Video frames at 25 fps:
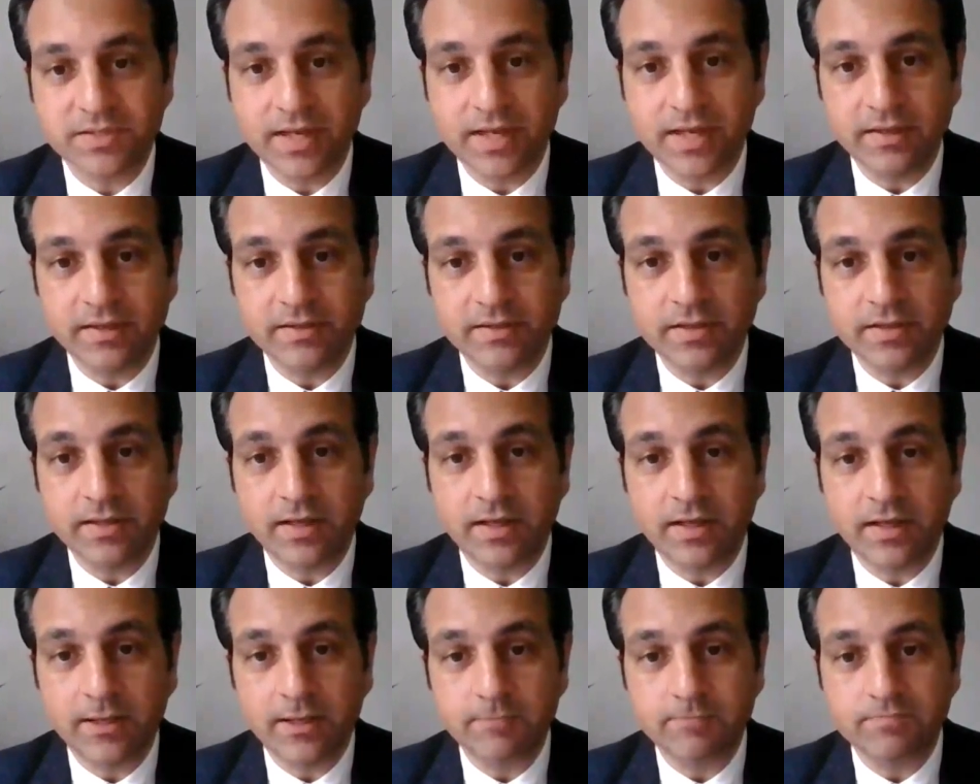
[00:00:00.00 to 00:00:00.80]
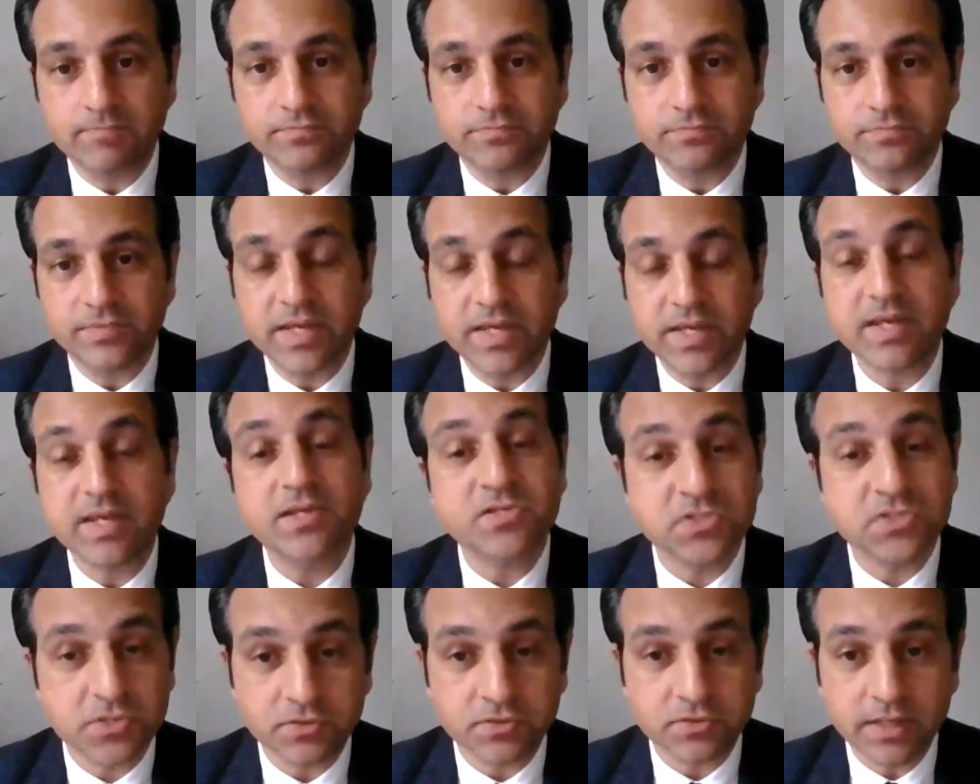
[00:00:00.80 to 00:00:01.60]
that the
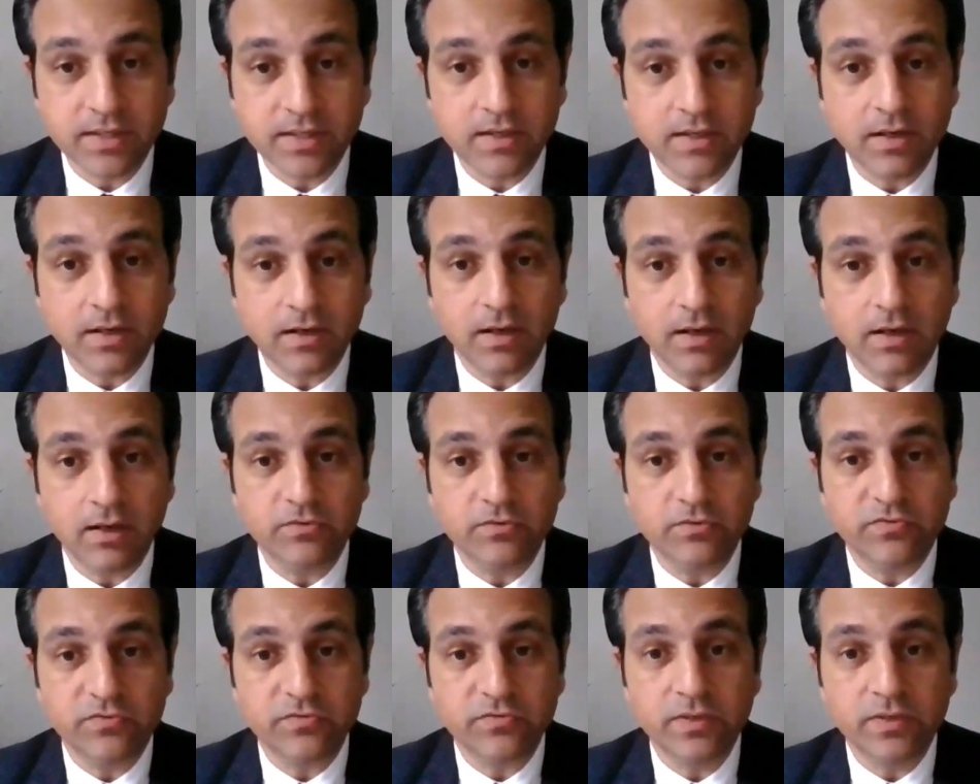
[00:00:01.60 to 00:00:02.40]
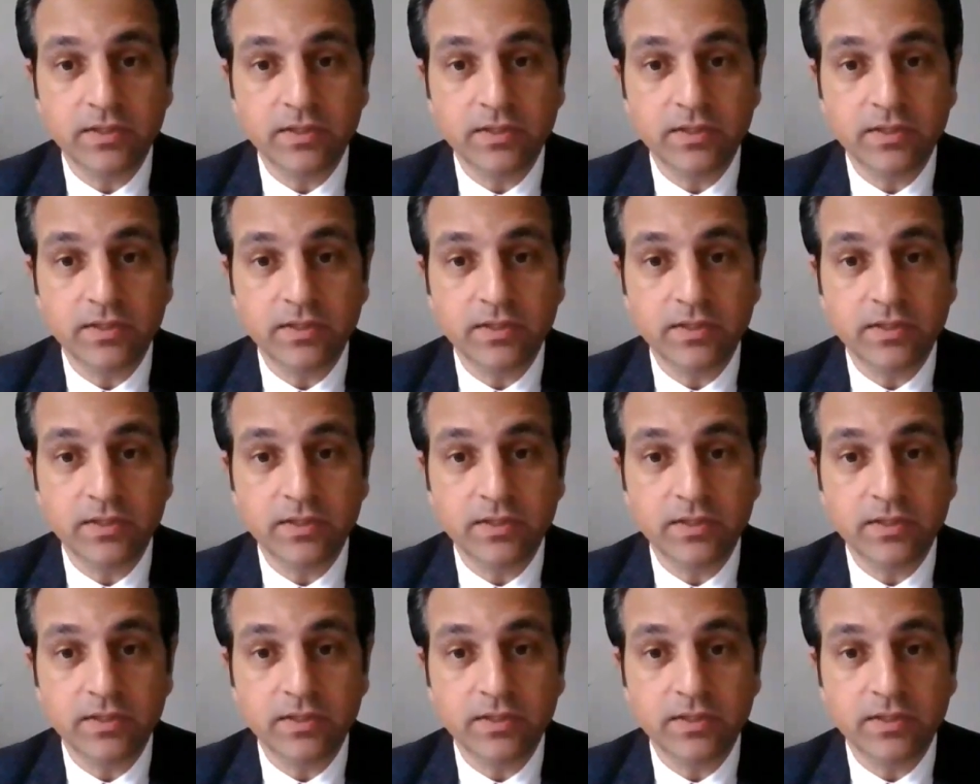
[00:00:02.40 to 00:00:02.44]
history of